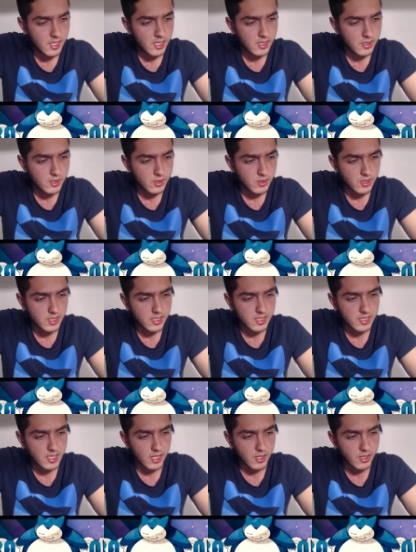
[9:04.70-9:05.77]
So it's
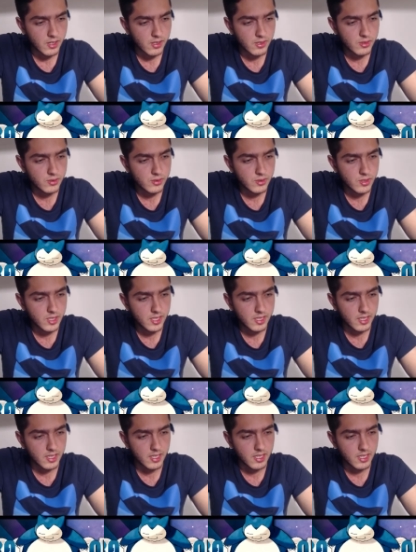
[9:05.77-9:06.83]
a hundred
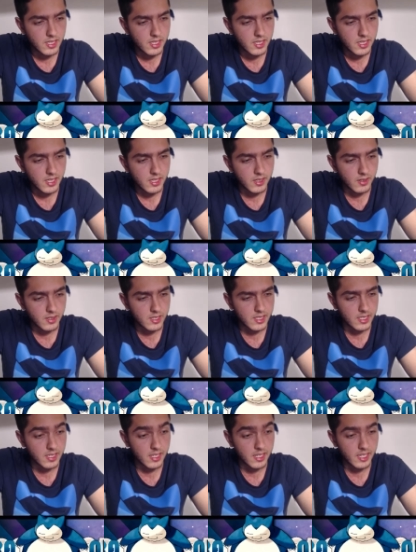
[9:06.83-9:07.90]
and no, it's
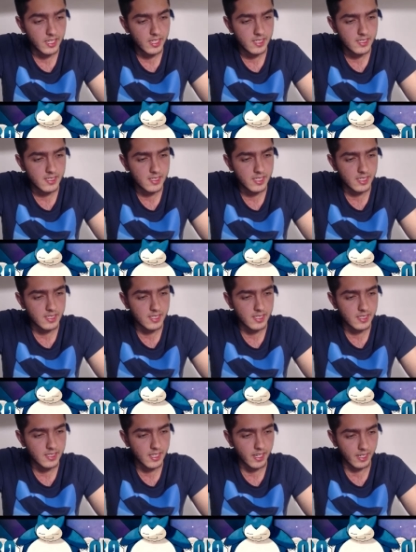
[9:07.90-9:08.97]
an eighty-six
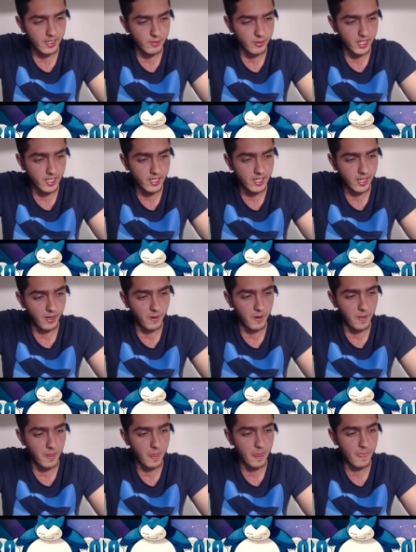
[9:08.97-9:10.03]
attack right now,
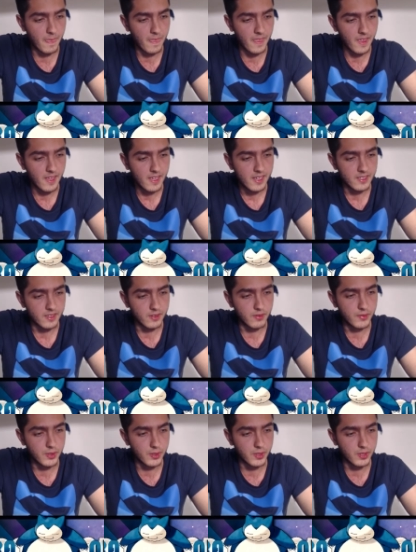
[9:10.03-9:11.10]
the
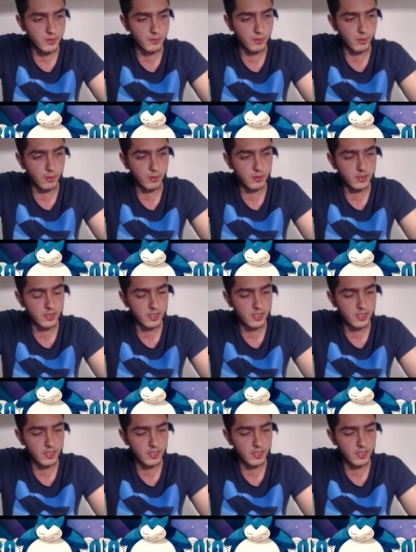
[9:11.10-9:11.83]
fusion bolt.